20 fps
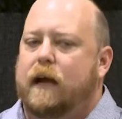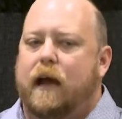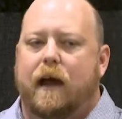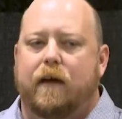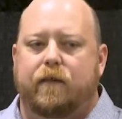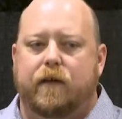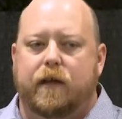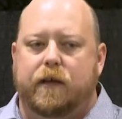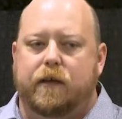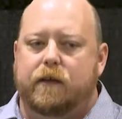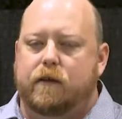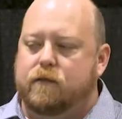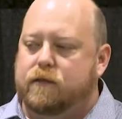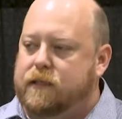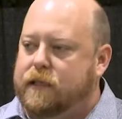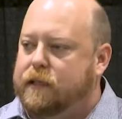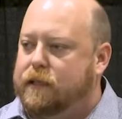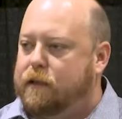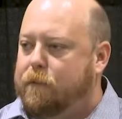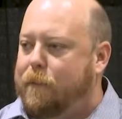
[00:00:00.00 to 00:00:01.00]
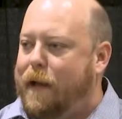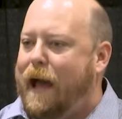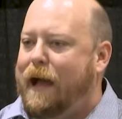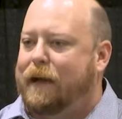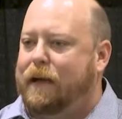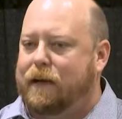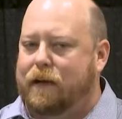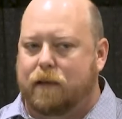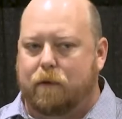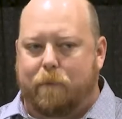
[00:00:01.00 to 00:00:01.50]
and then using the
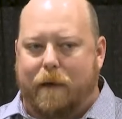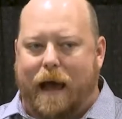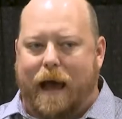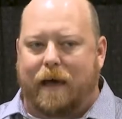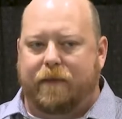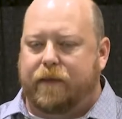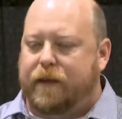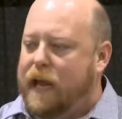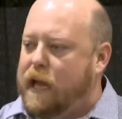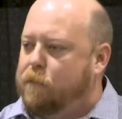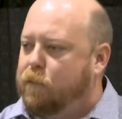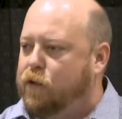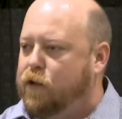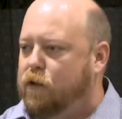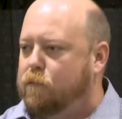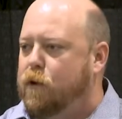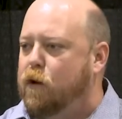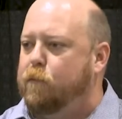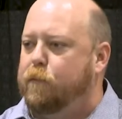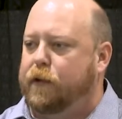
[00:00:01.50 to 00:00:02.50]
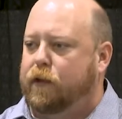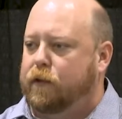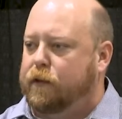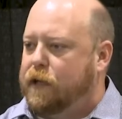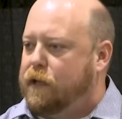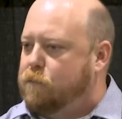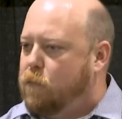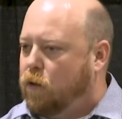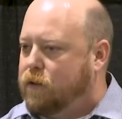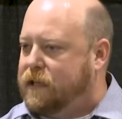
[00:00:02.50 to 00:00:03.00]
back end of the path, enable your
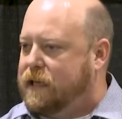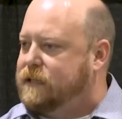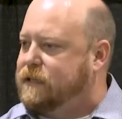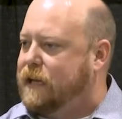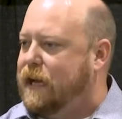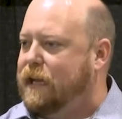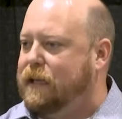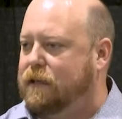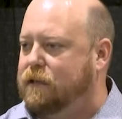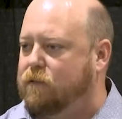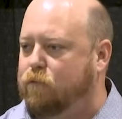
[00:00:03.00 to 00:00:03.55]
mobility, multi-site,